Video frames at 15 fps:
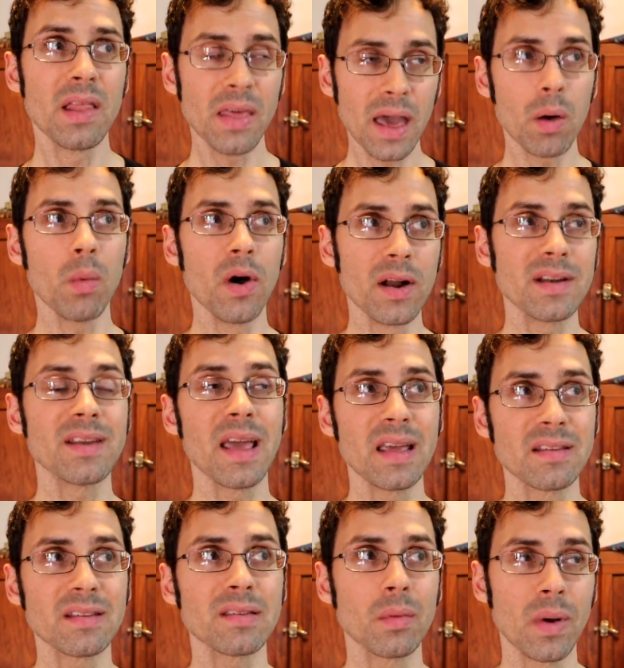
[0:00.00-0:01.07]
That one
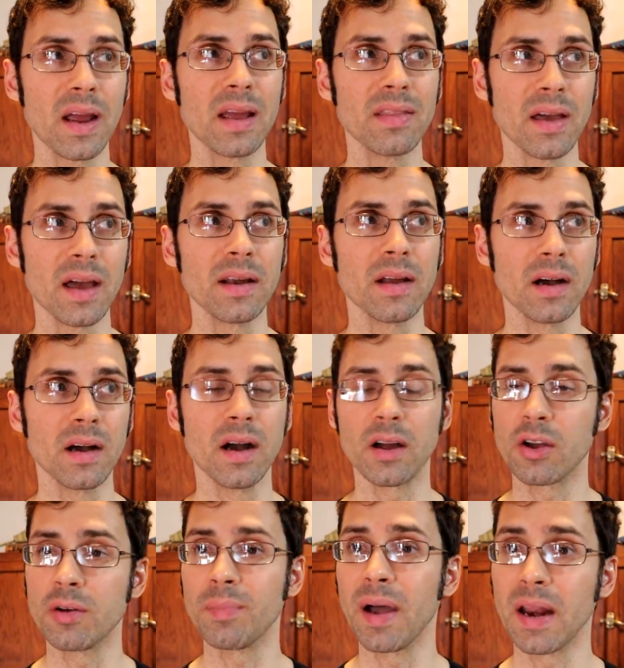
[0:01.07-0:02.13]
tastes the way that a
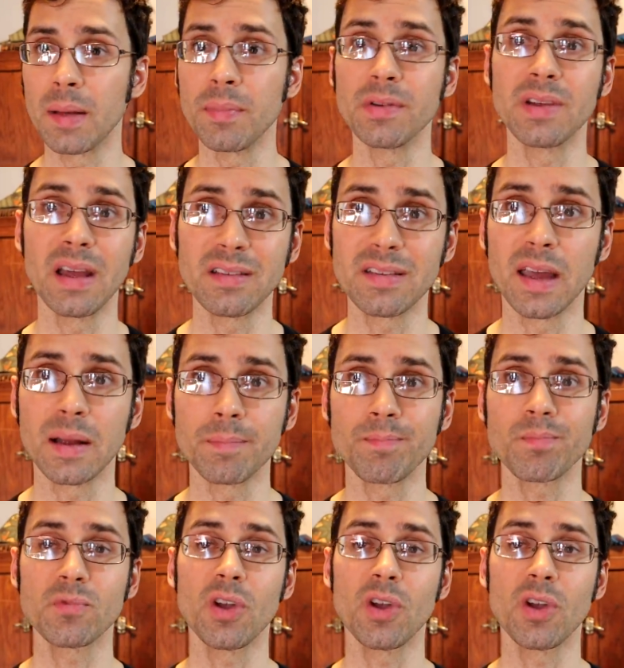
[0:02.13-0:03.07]
good pineapple tastes like.